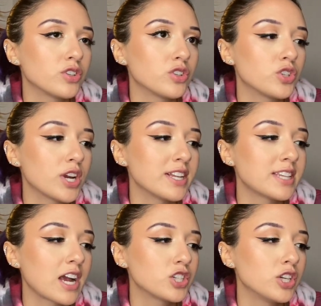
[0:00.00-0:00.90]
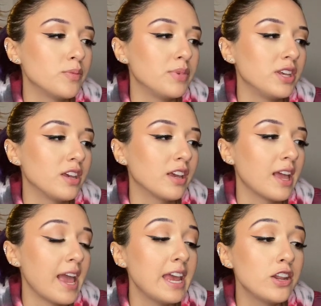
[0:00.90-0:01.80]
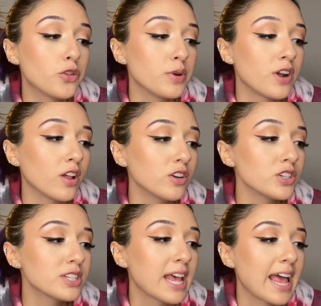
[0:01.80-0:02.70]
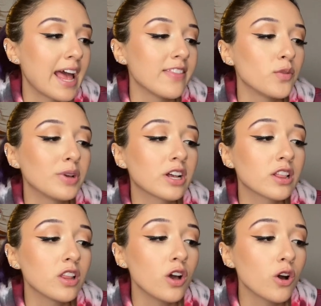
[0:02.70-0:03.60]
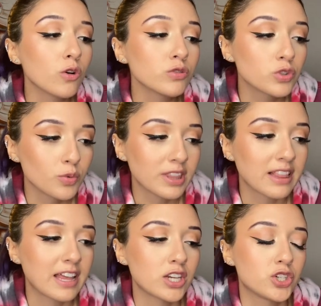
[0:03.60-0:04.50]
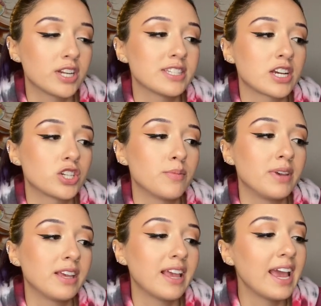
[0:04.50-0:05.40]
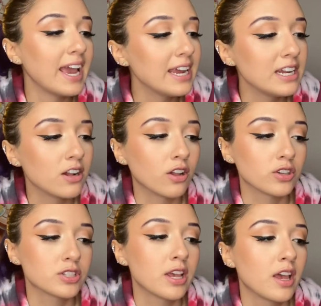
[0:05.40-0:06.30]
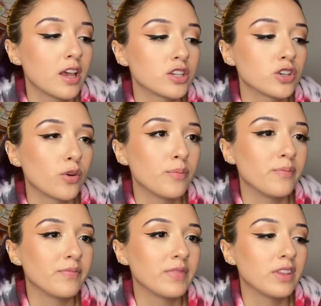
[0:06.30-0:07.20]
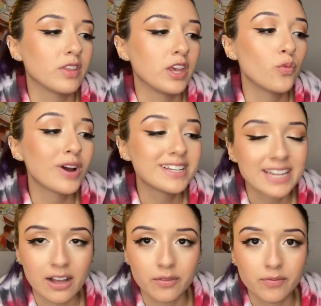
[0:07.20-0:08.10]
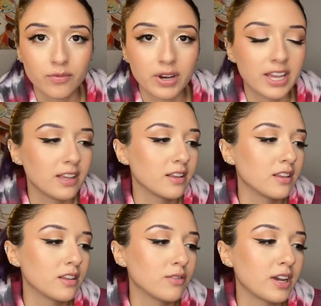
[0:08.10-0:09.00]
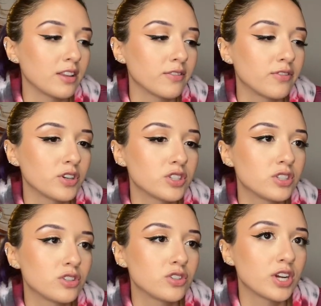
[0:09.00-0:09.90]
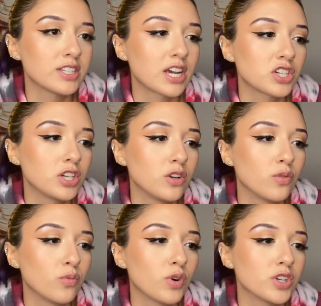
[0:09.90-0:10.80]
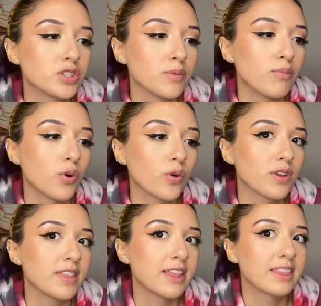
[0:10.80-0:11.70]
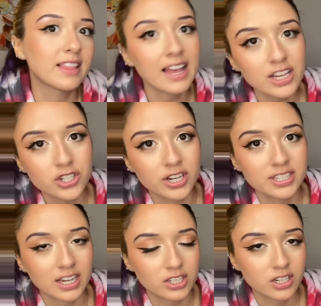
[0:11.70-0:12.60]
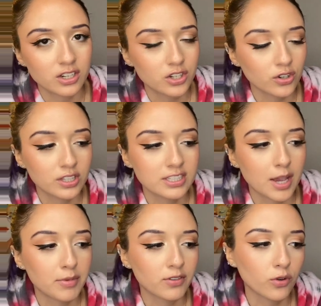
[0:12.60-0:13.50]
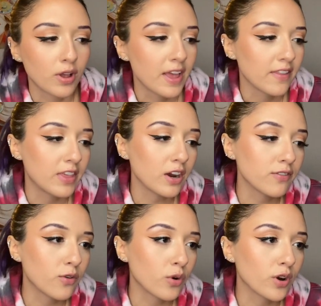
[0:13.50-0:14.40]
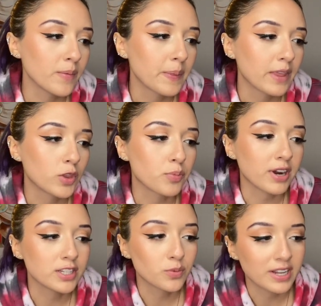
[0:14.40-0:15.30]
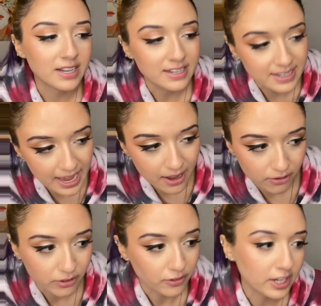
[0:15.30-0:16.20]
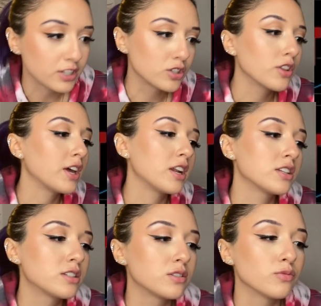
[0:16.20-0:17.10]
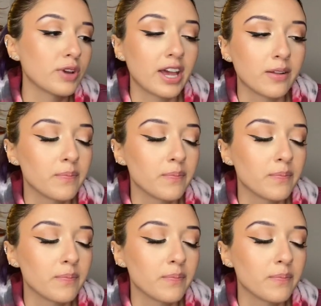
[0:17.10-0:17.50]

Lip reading: transaction being $83, and then we closed with the last transaction being $80. So it went down, right? The first transaction was more than the last transaction during this time interval. Therefore, the price went down, right? So then it's red.